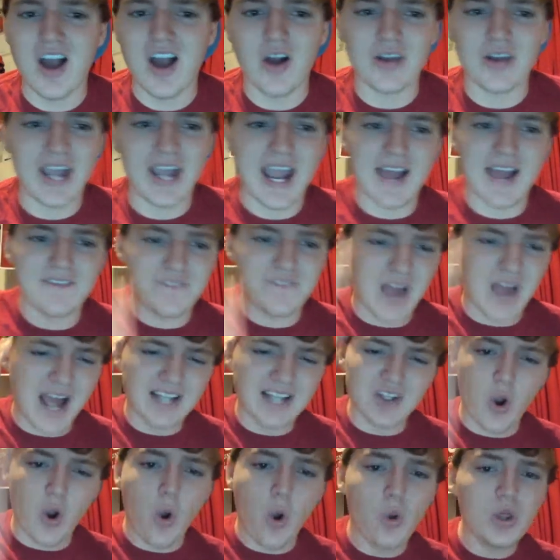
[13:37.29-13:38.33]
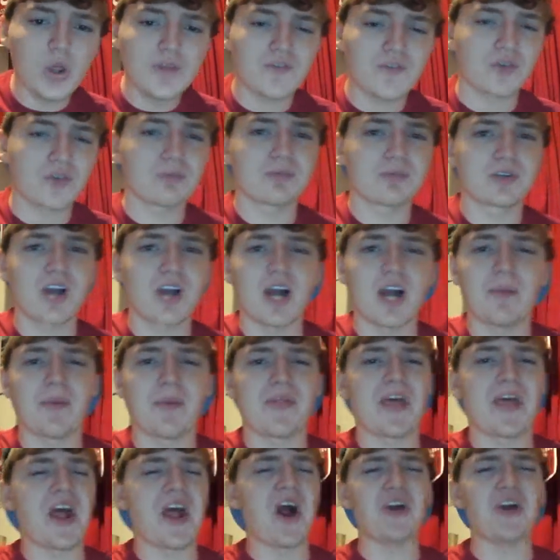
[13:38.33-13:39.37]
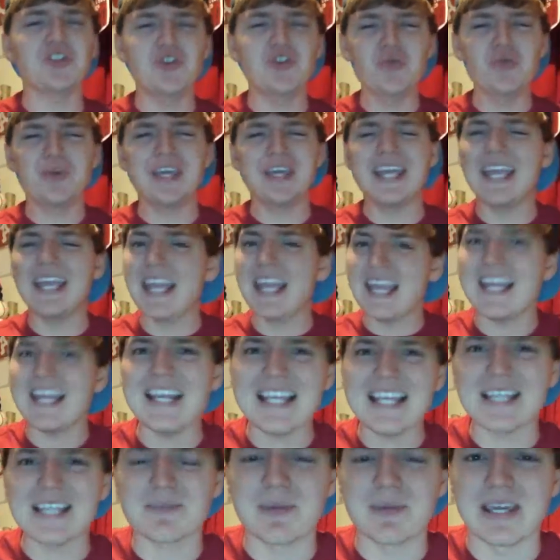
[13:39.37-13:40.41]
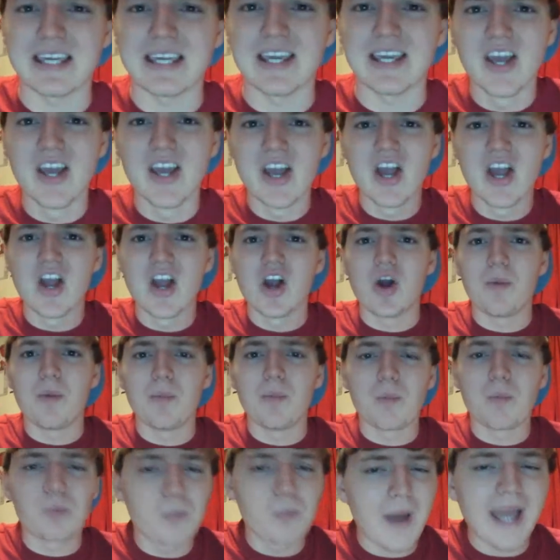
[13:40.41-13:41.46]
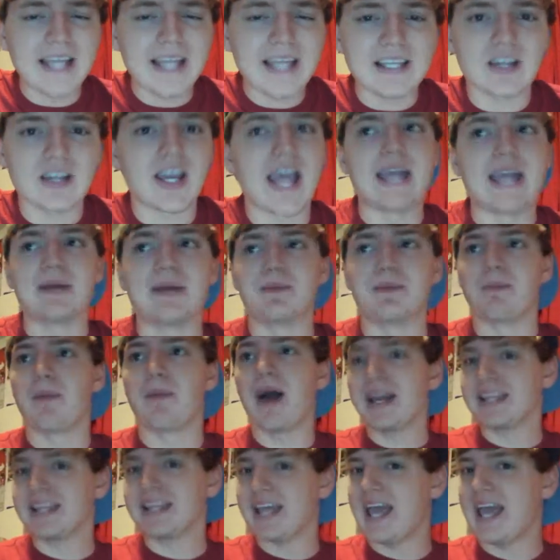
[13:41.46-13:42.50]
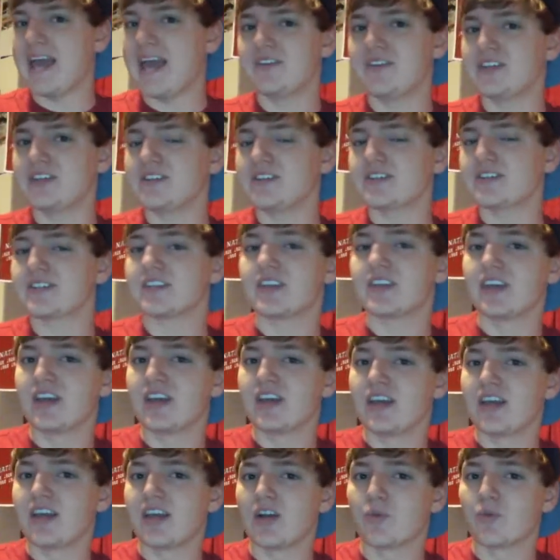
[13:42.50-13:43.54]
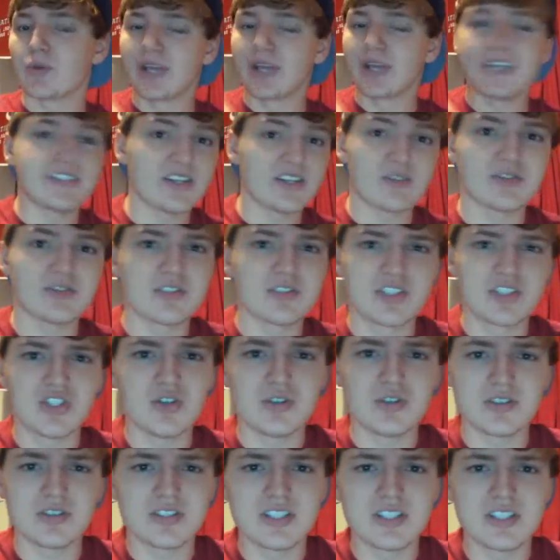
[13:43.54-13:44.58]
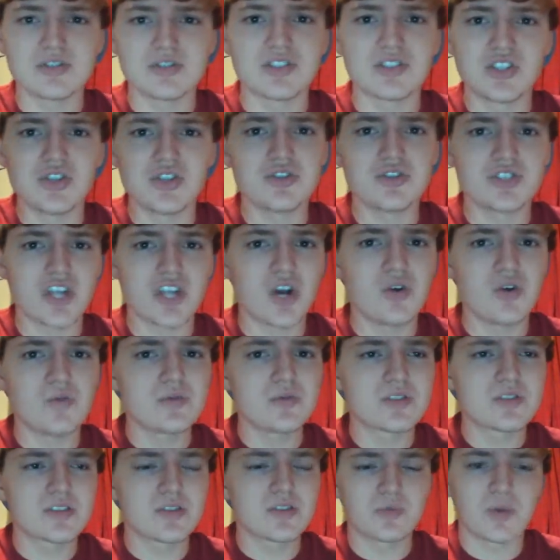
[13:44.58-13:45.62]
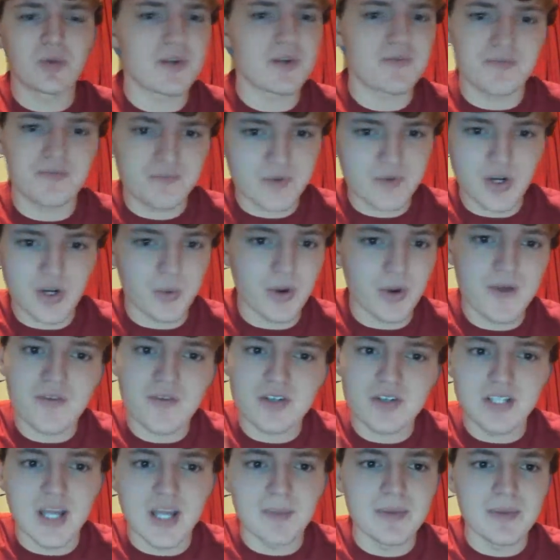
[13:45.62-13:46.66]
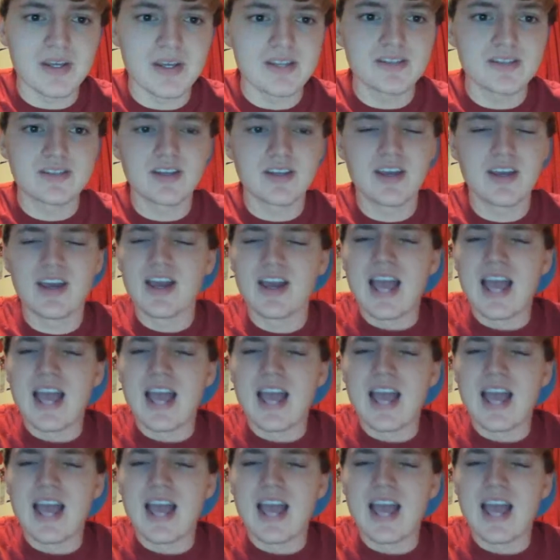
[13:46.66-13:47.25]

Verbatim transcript: Okay, I, I totally forgot about that. Are you kidding me? Mike Kate, Mike Evans, Ricky Seals, Seals Jones, whatever frick, whatever his name is.